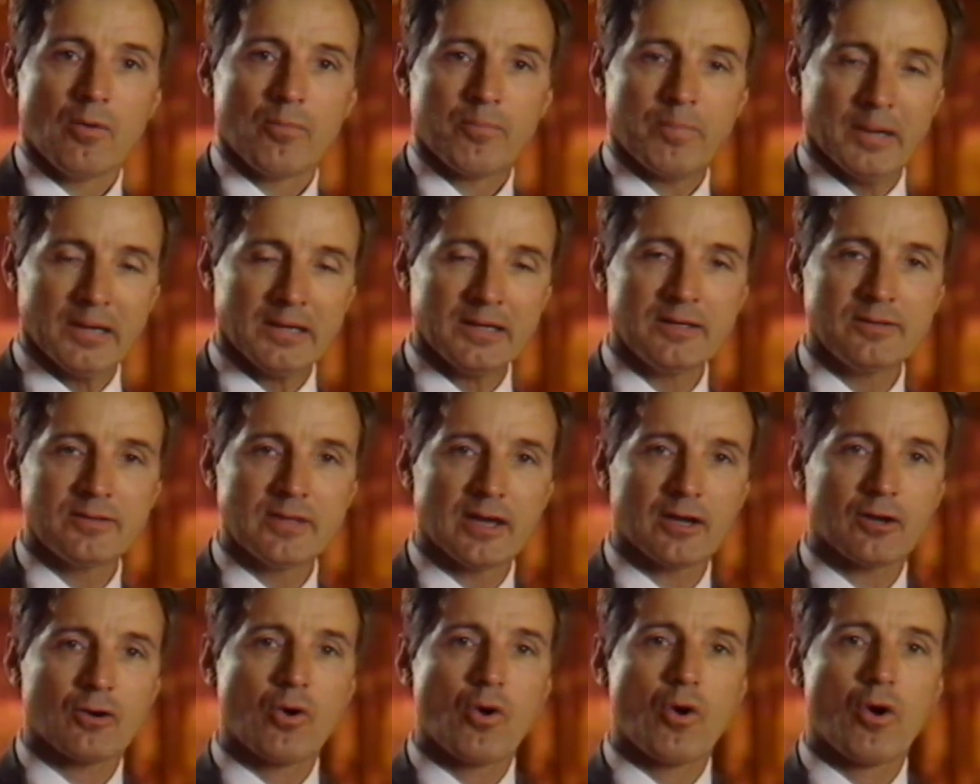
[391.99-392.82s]
picking
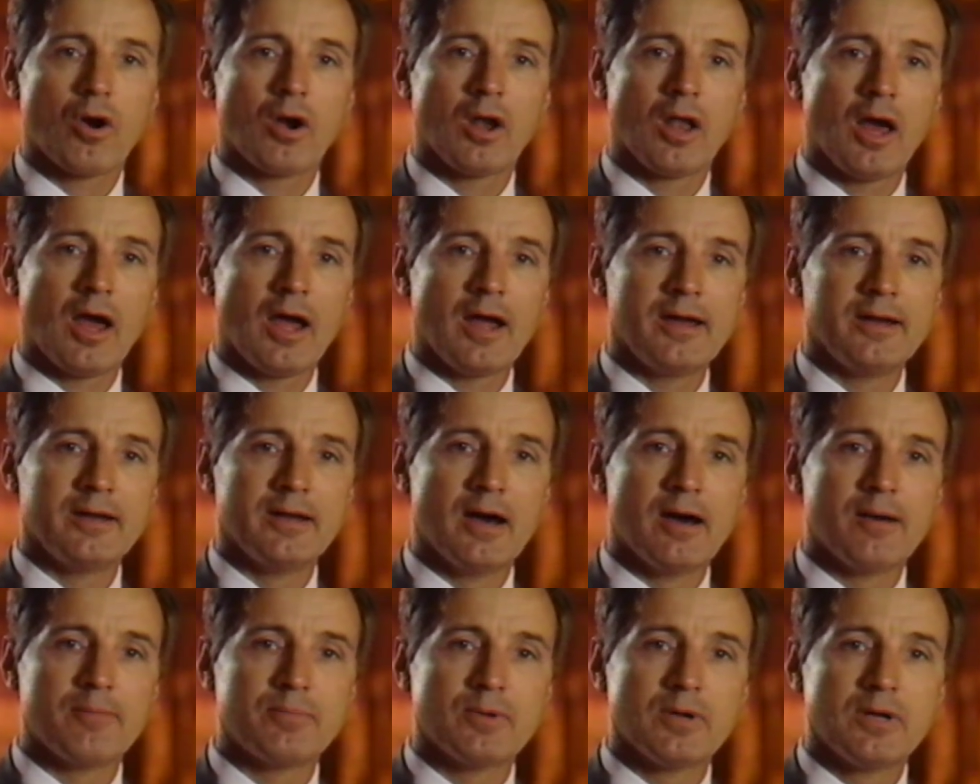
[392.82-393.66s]
that core line
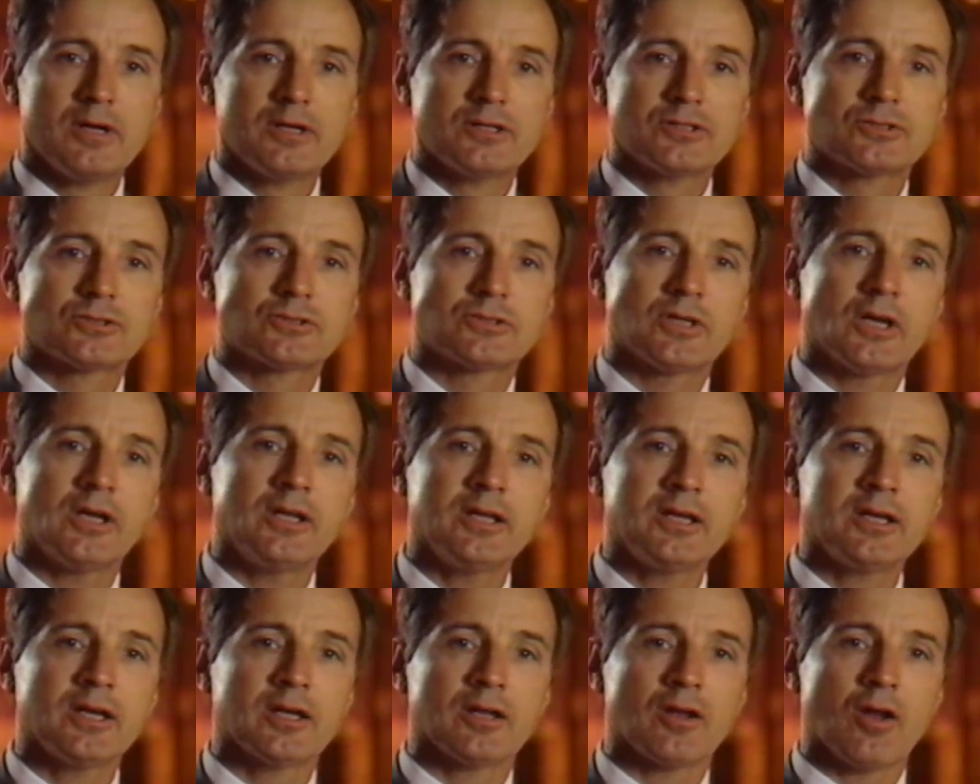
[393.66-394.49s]
up,
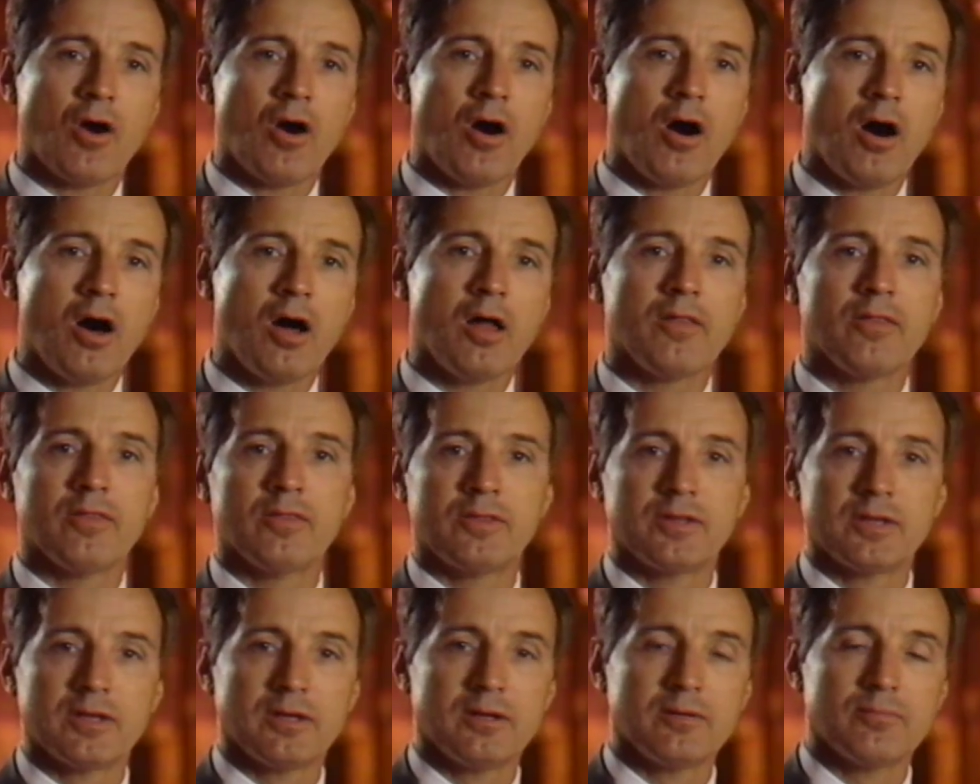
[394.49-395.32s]
setting it on
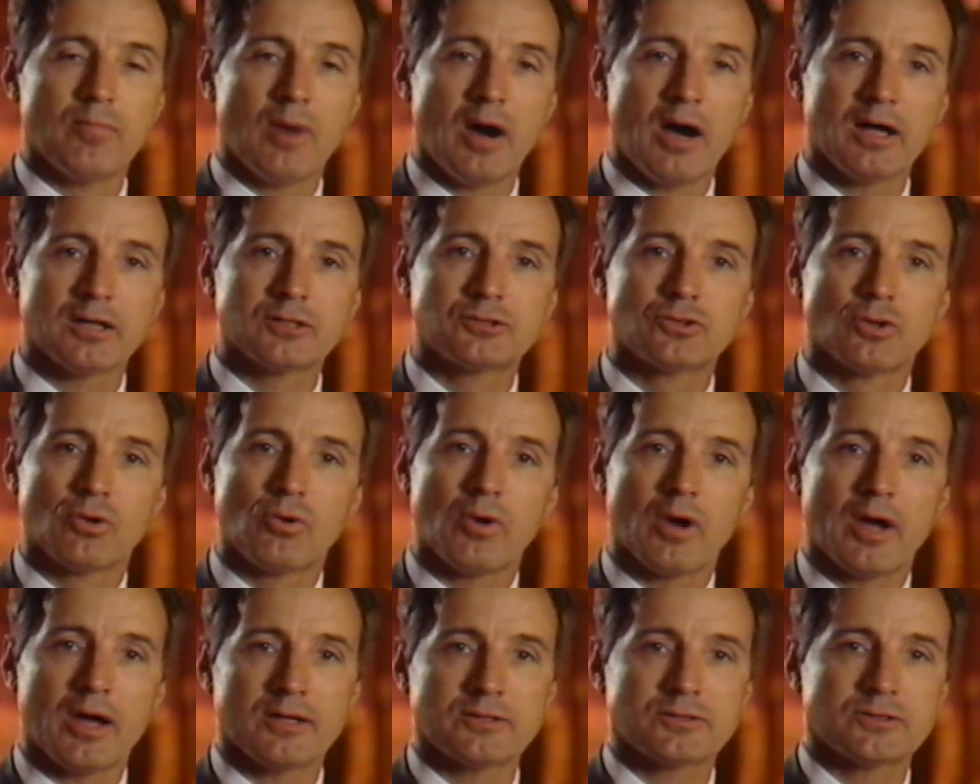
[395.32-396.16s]
the
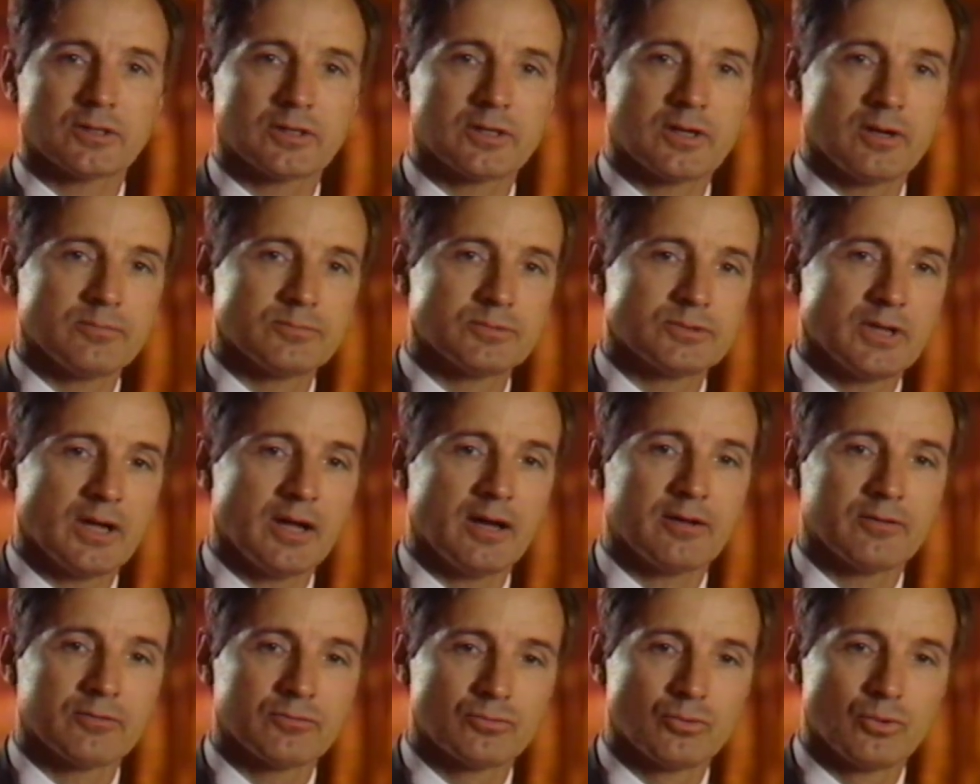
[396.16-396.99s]
module as it comes
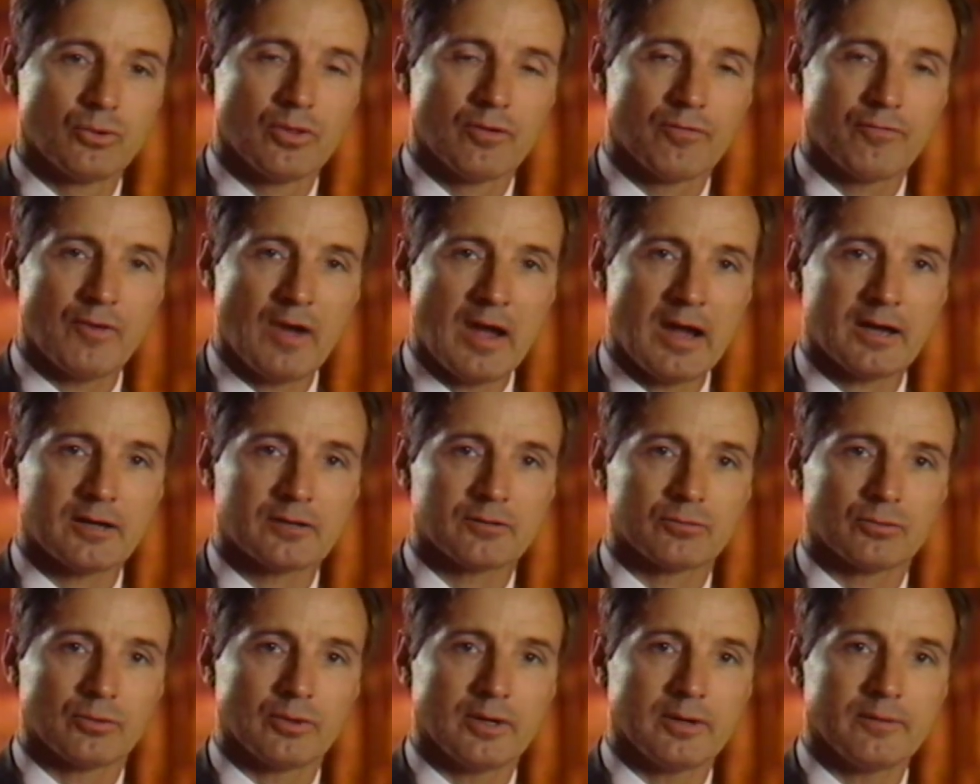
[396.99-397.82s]
down through the
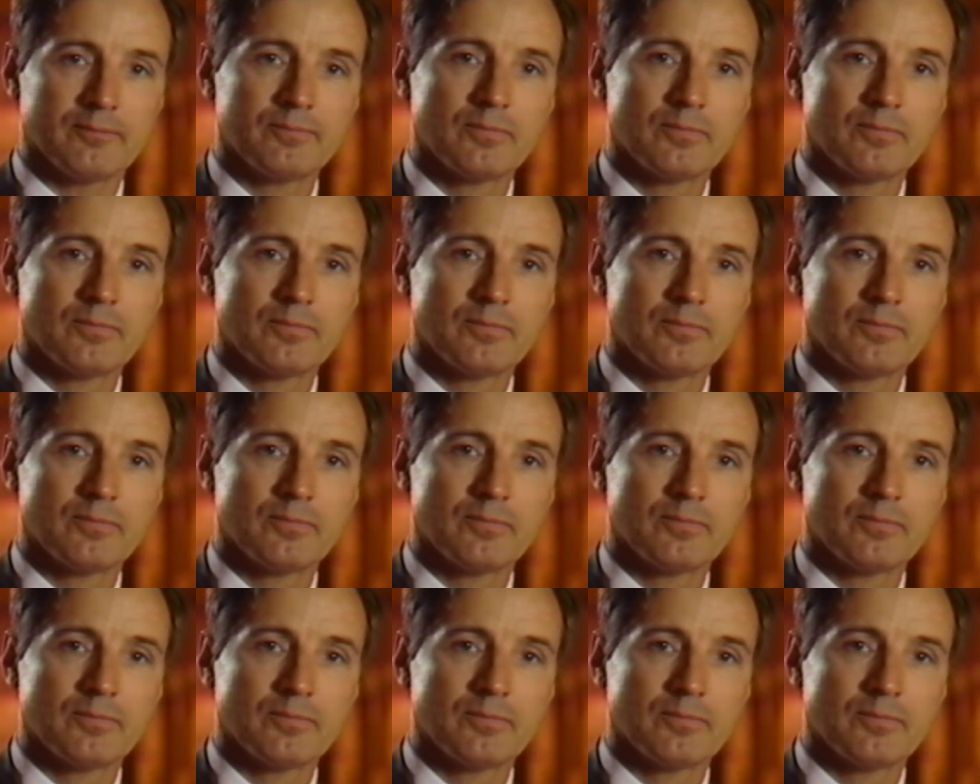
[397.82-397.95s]
factory.